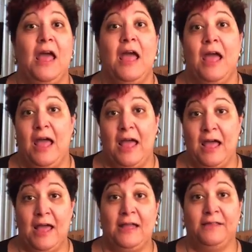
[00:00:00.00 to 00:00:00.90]

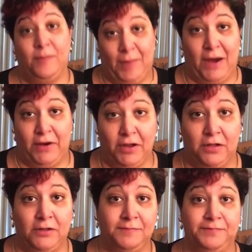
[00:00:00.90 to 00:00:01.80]
and the burial,
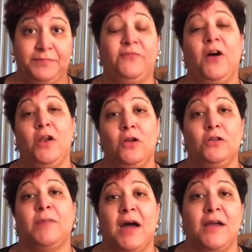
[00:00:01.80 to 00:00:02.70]
followed
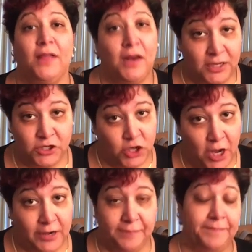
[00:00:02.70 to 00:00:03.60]
by the
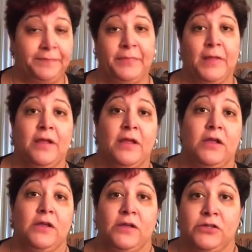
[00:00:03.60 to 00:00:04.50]
luncheon.
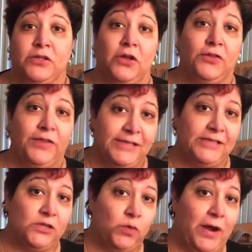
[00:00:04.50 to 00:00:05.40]
So this is
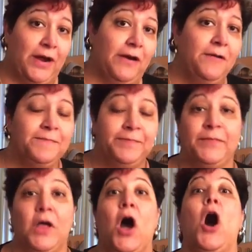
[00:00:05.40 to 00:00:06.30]
where
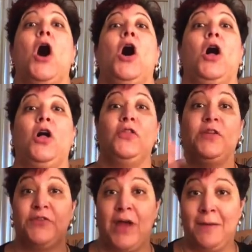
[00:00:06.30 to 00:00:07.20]
all the
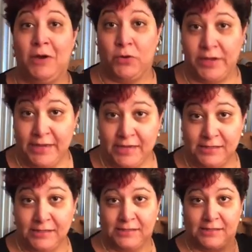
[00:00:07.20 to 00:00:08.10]
drama
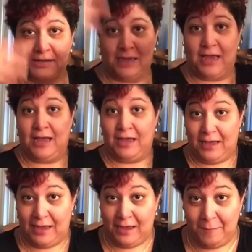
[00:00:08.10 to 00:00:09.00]
queens
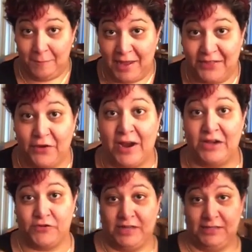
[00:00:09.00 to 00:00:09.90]
make their
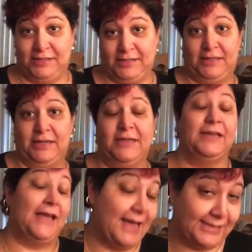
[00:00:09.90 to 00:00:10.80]
entrance.
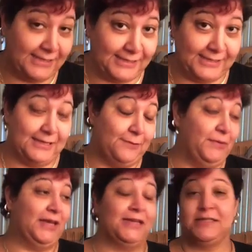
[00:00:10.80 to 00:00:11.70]
Yes,
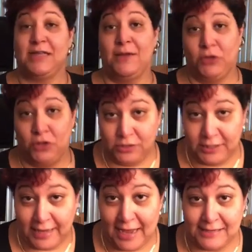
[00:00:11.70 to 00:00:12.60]
because it's time to close the
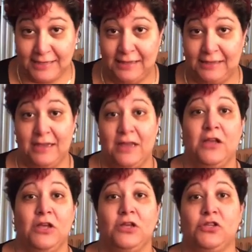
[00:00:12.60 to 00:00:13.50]
casket.
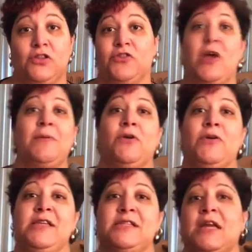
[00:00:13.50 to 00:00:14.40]
So the drama
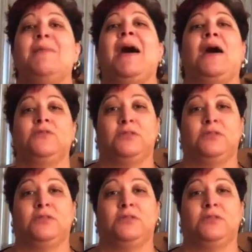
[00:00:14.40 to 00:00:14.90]
queens come out.